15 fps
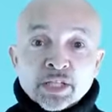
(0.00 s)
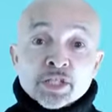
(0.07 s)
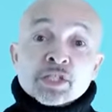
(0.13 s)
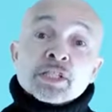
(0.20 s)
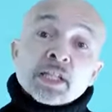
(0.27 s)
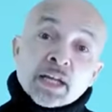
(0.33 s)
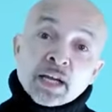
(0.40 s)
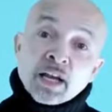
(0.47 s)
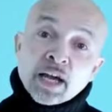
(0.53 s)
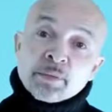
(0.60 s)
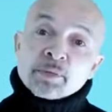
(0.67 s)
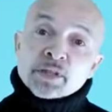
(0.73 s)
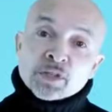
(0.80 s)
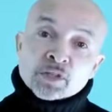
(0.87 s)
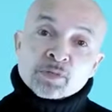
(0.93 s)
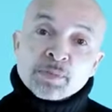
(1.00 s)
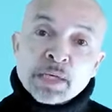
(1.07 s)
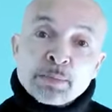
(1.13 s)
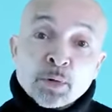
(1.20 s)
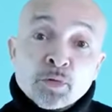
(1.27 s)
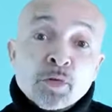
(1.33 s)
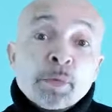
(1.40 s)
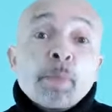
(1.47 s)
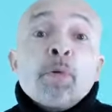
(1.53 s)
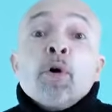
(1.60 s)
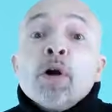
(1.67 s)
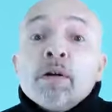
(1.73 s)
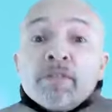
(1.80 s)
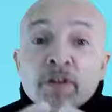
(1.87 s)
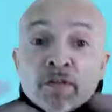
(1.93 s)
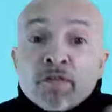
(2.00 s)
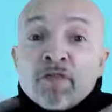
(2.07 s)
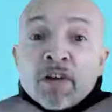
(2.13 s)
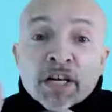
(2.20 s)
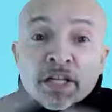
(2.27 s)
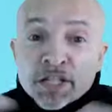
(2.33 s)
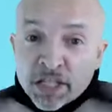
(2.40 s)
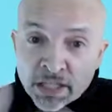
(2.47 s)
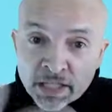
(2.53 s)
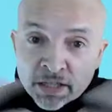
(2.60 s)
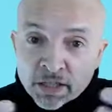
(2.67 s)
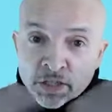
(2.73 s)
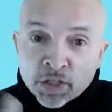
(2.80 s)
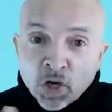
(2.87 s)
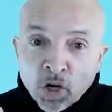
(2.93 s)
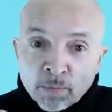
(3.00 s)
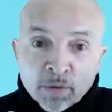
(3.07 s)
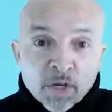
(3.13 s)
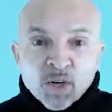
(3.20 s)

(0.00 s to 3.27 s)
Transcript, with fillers: you still align with those people from the point of view of functioning in the job,